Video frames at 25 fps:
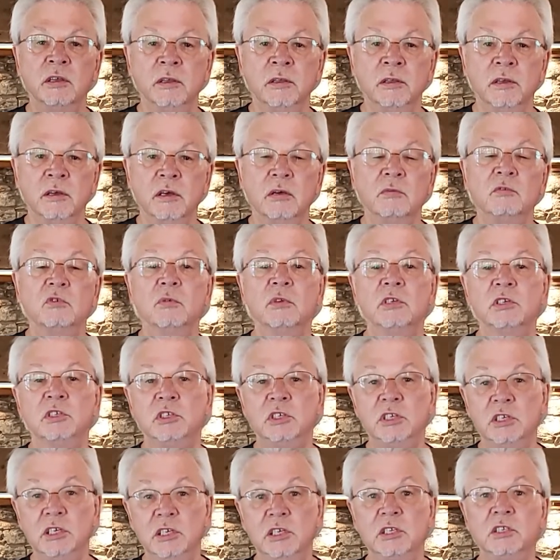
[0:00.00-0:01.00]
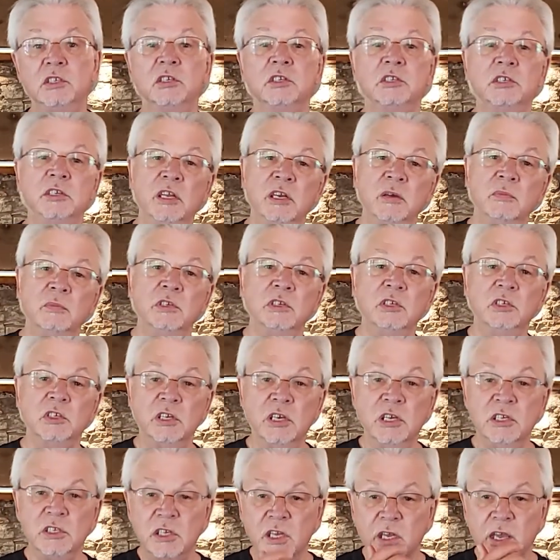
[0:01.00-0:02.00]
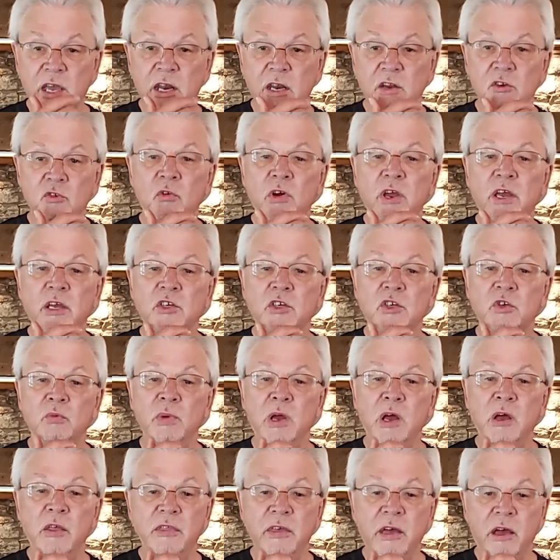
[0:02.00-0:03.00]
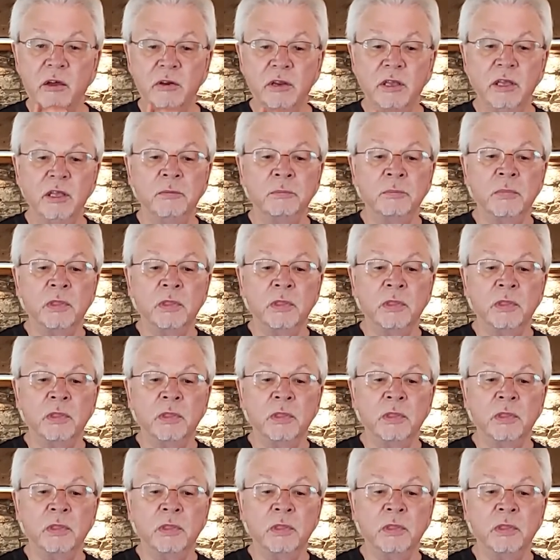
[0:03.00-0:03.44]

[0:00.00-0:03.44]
comes from the seeds and stems and skins that kind of dries your mouth out.